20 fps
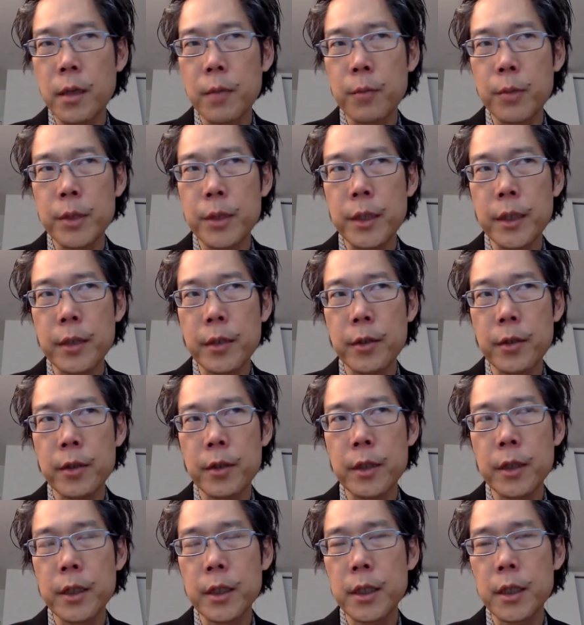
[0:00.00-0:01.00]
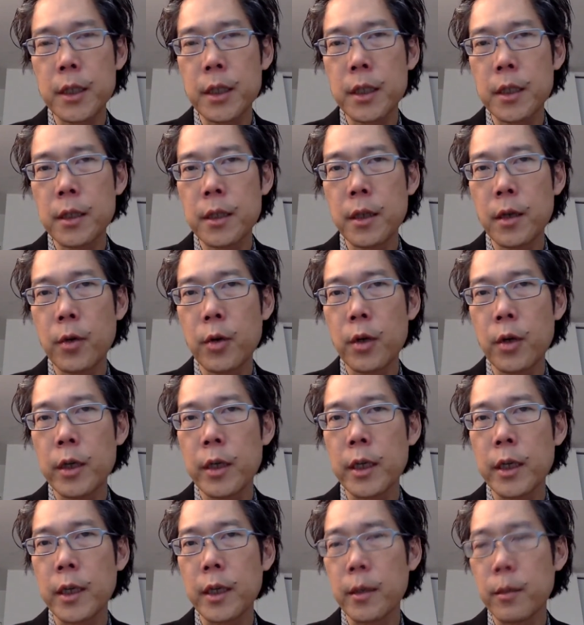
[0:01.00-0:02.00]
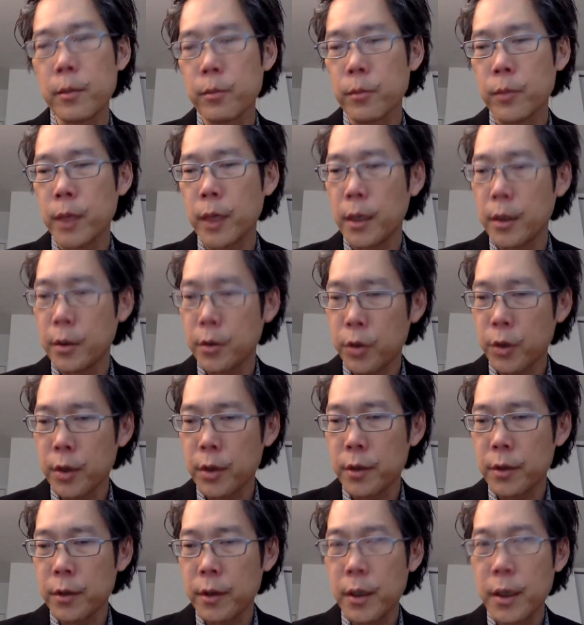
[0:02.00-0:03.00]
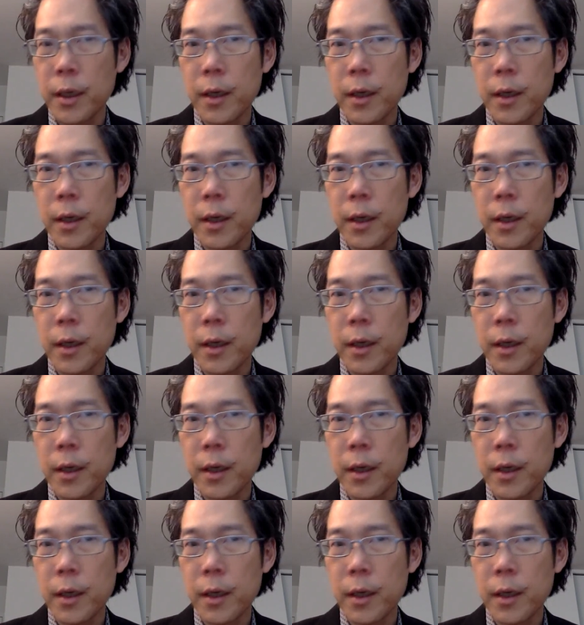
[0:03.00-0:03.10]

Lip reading: particularly in lower income countries.